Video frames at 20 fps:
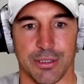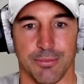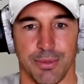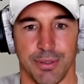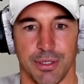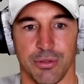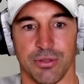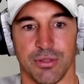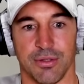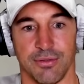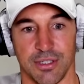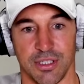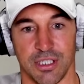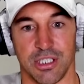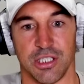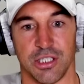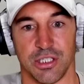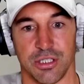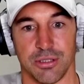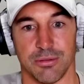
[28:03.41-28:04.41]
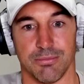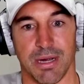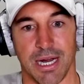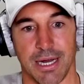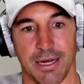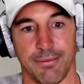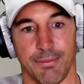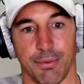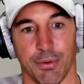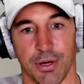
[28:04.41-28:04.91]
and because of decisions
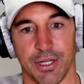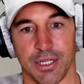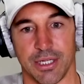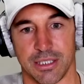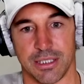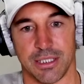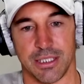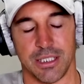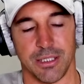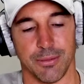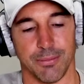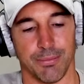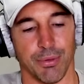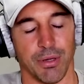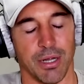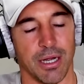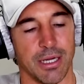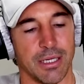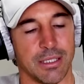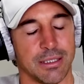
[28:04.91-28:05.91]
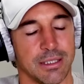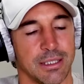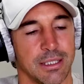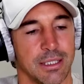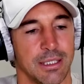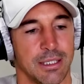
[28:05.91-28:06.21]
made by their senior players.